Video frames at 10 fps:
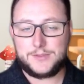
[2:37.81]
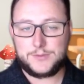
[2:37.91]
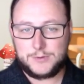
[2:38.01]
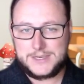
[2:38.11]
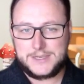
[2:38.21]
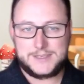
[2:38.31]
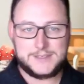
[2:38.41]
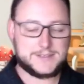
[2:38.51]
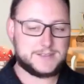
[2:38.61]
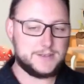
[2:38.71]
3
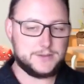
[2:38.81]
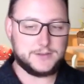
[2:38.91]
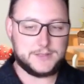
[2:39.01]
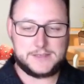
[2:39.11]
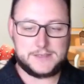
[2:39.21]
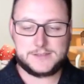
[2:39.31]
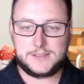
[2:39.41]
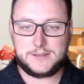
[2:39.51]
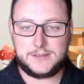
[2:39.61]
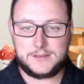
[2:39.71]
is still less
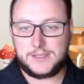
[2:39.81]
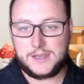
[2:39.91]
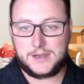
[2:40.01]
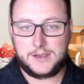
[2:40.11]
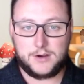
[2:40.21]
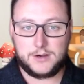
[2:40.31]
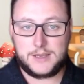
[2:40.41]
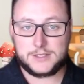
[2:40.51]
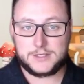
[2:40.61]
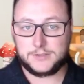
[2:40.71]
than the NAR
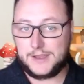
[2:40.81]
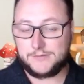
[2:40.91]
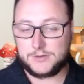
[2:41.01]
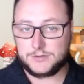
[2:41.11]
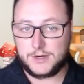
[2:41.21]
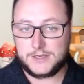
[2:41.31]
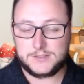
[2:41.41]
national average, right?